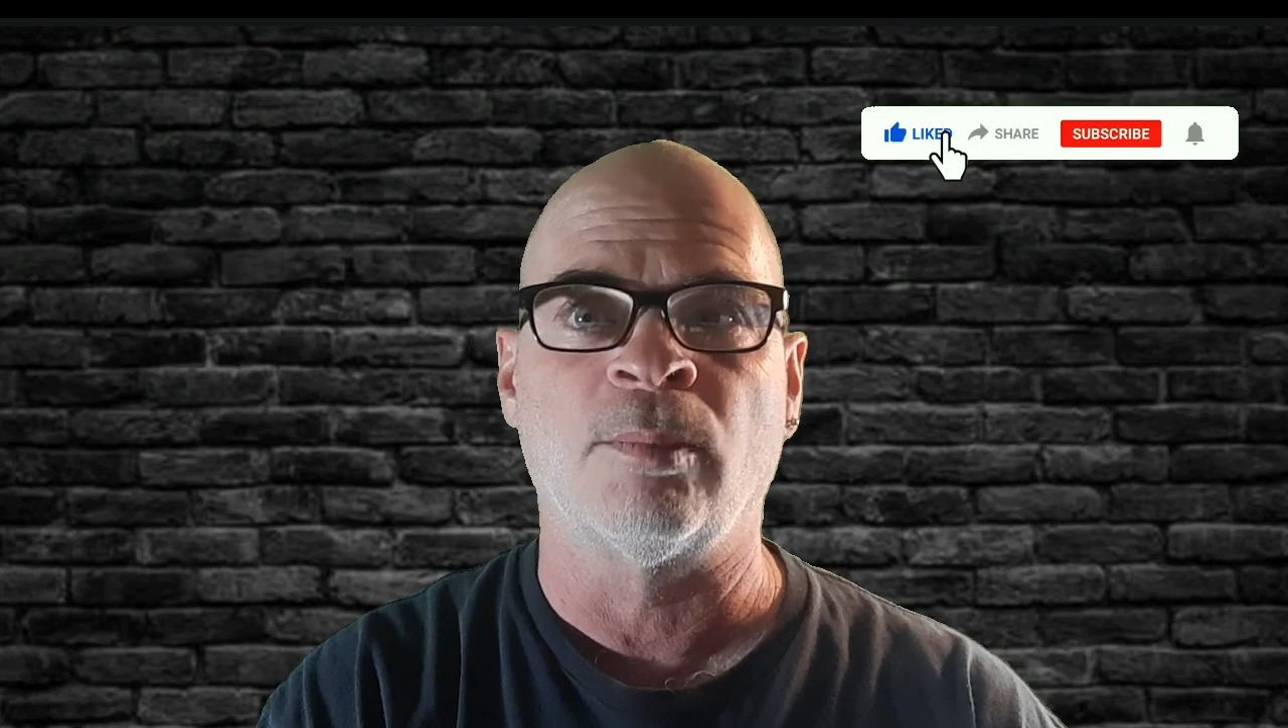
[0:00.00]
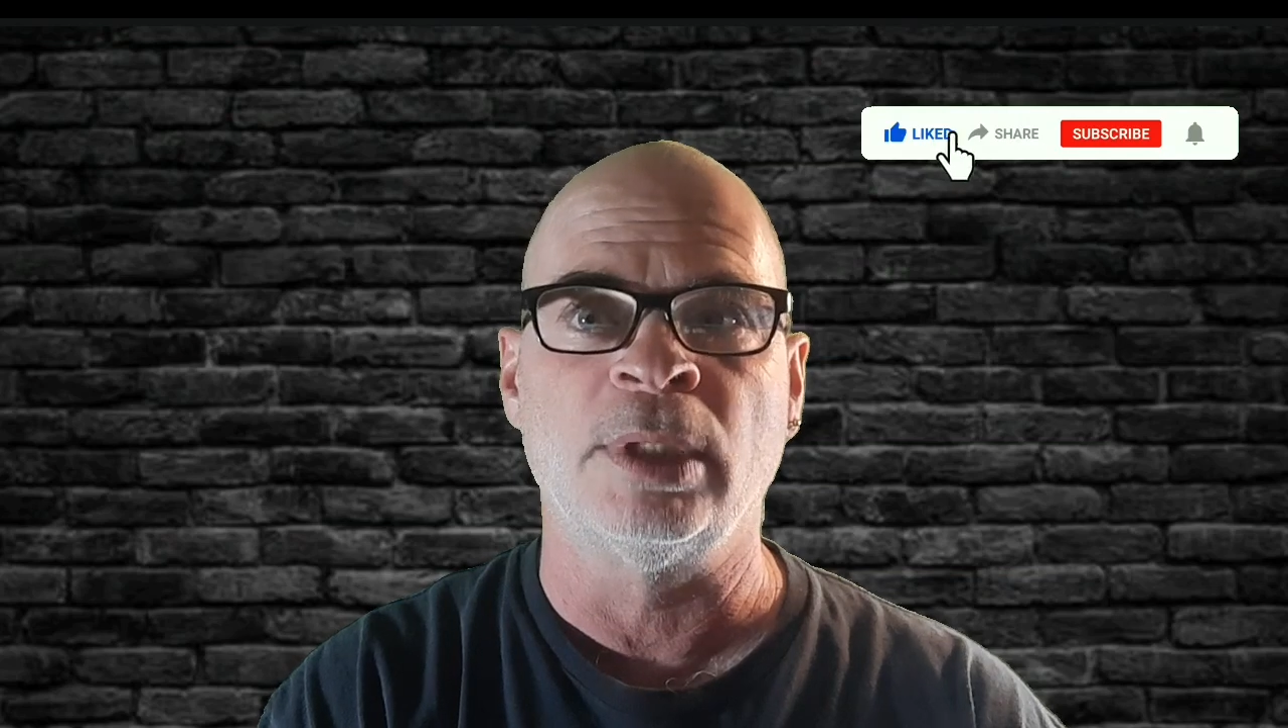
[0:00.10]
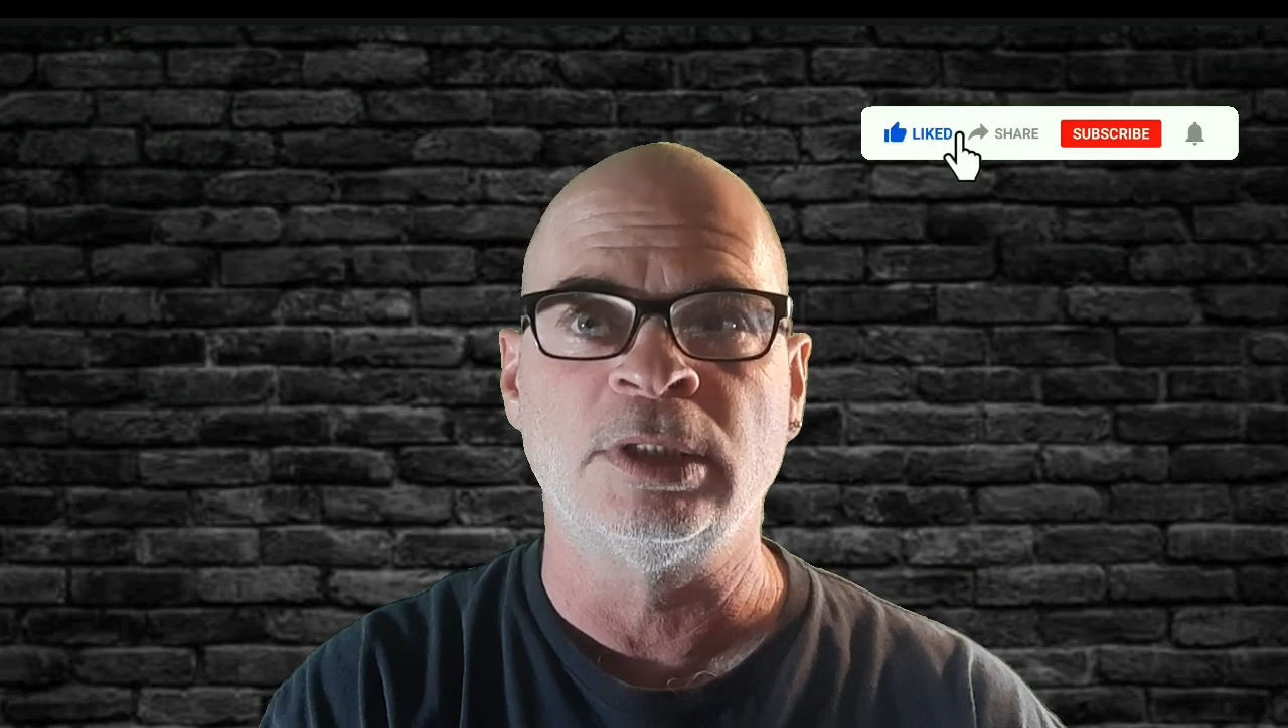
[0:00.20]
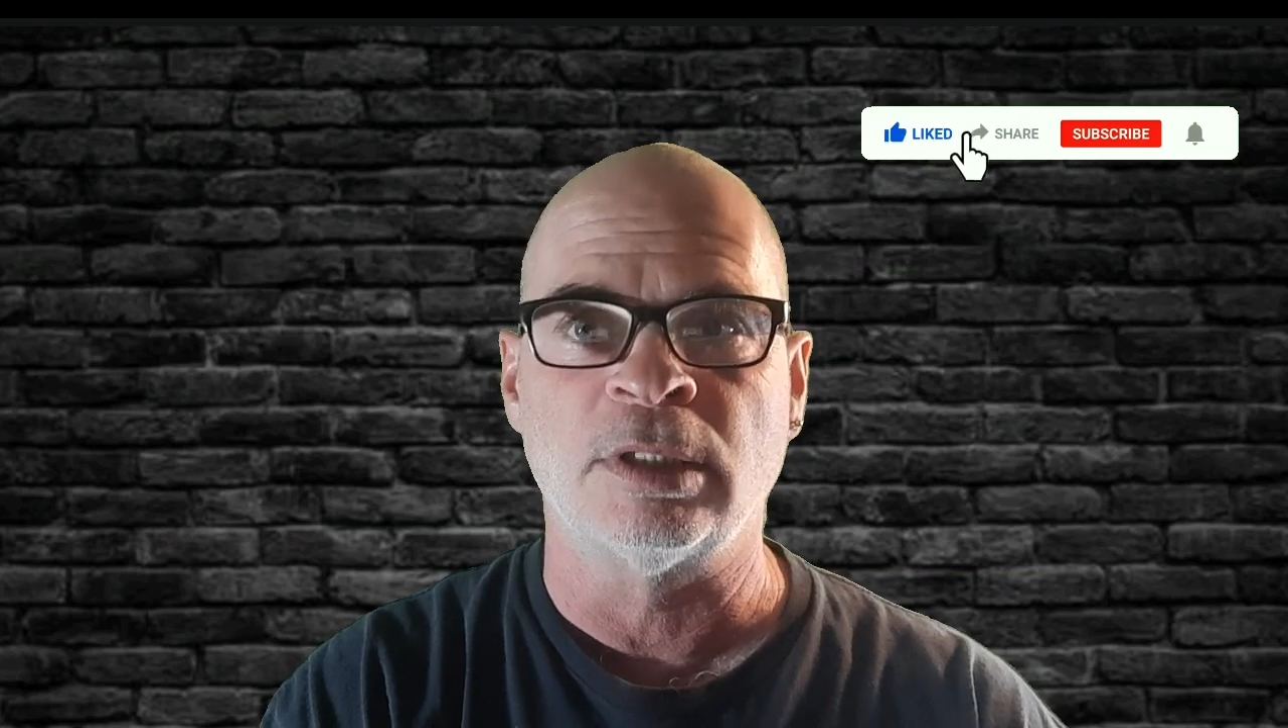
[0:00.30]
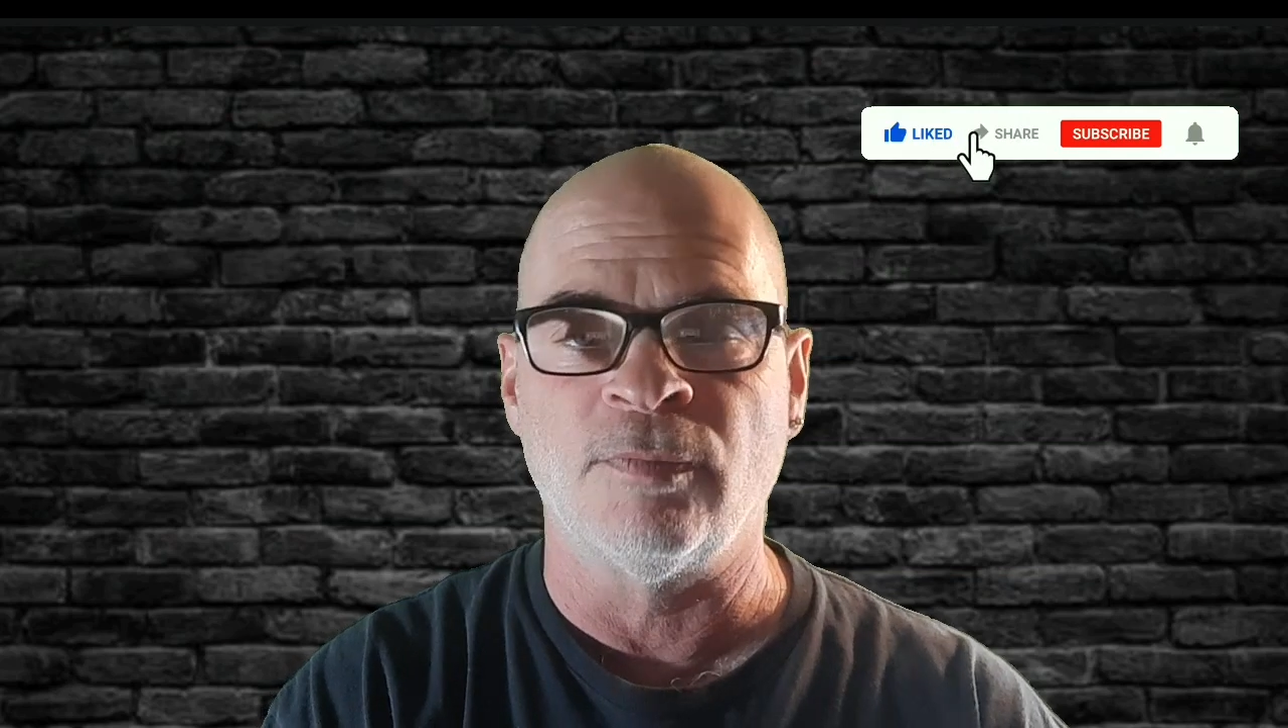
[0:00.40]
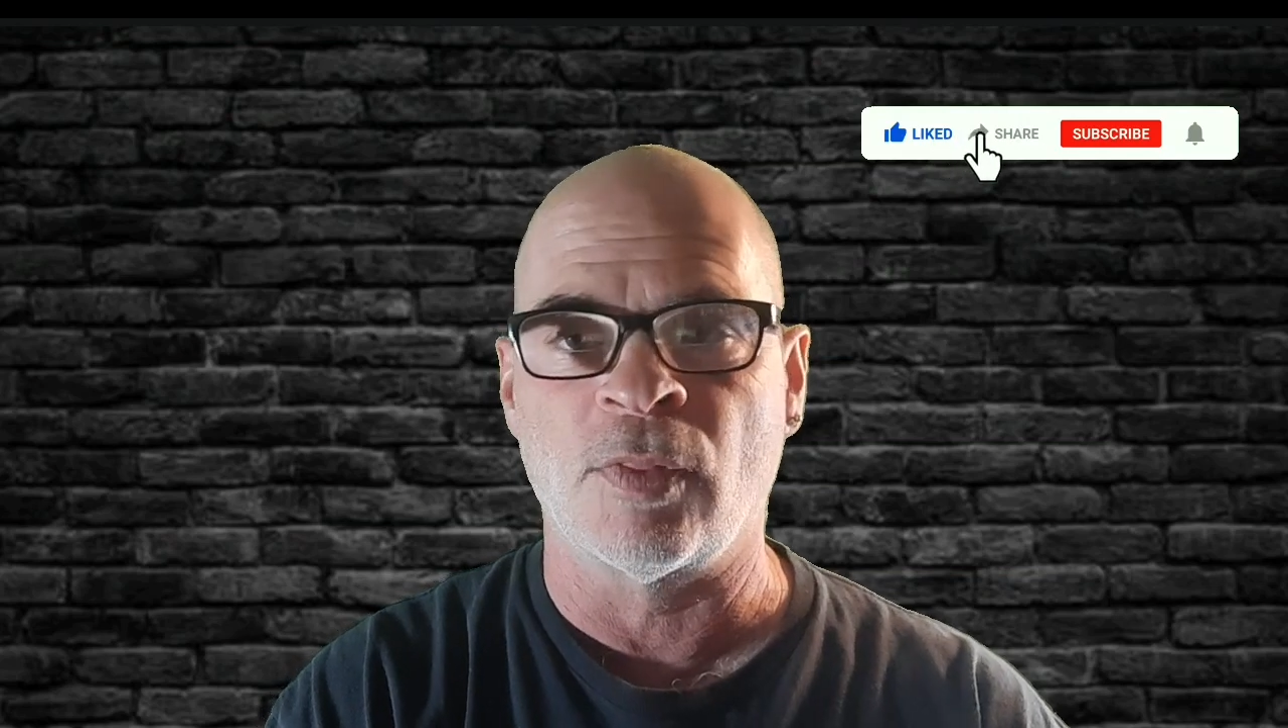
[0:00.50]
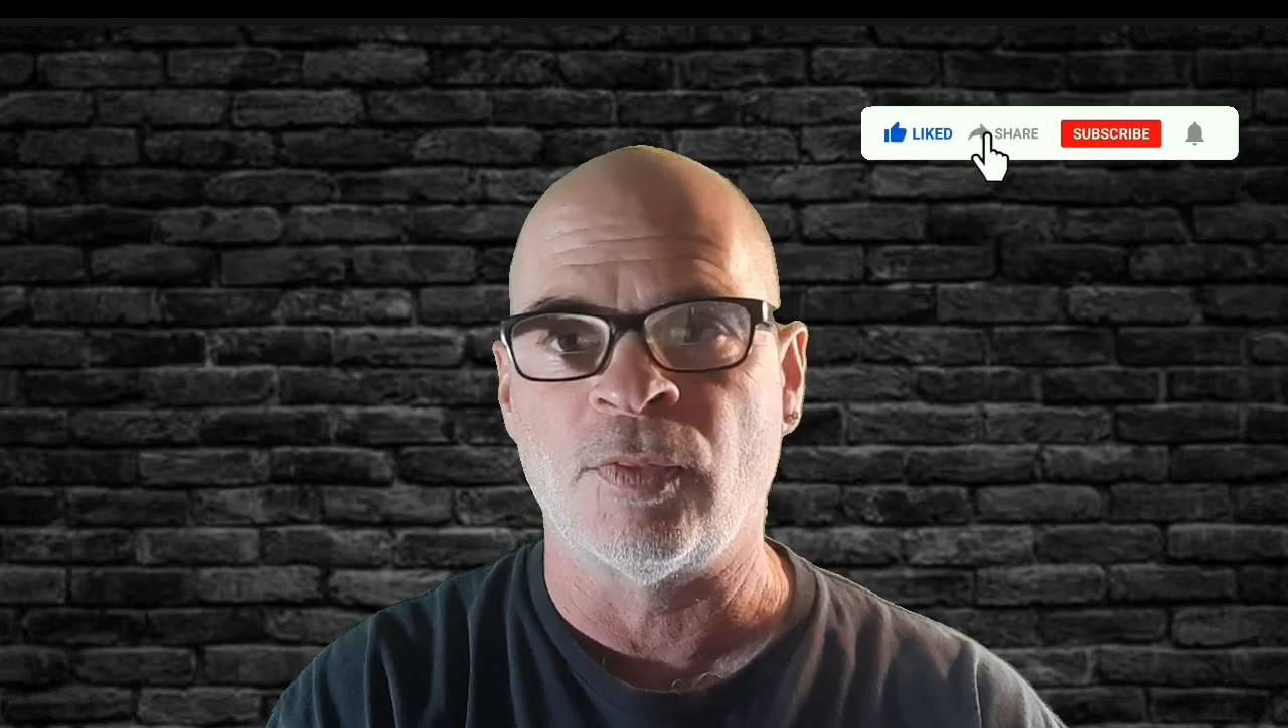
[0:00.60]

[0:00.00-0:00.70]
please give it a